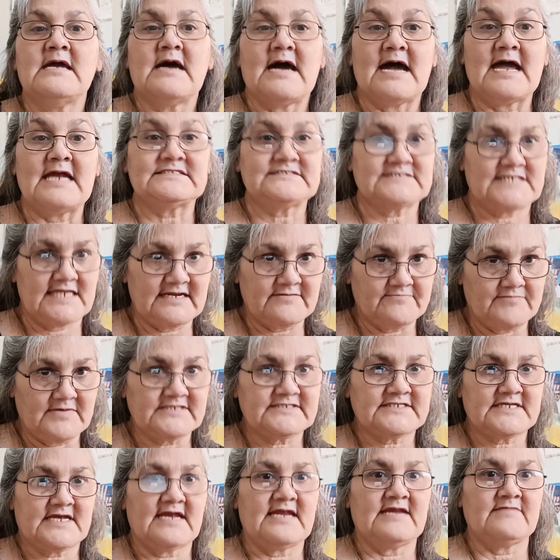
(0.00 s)
I take my
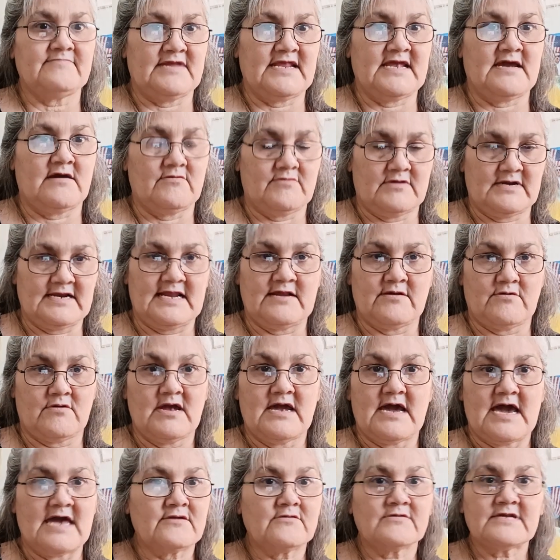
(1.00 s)
time now when
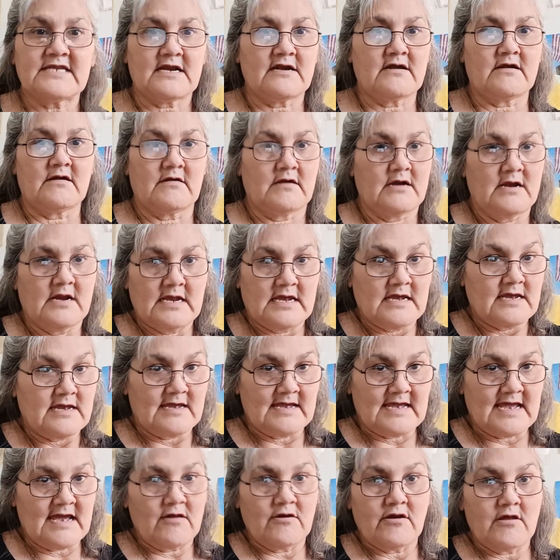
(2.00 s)
I don't care
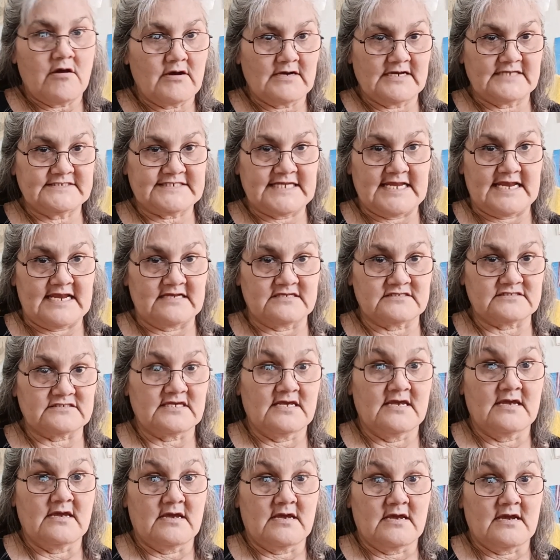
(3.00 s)
how long it takes.
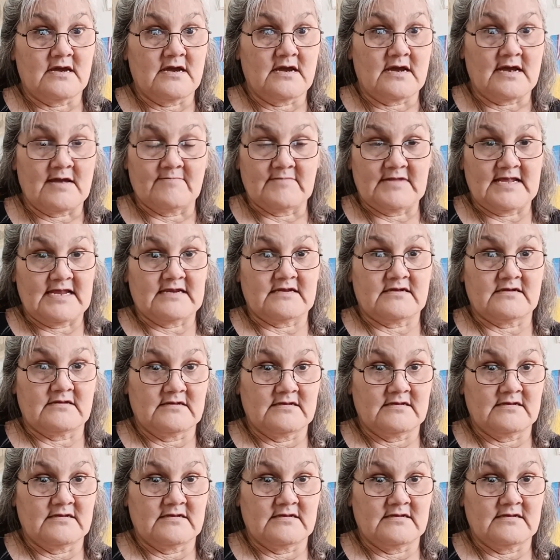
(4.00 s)
I'm like,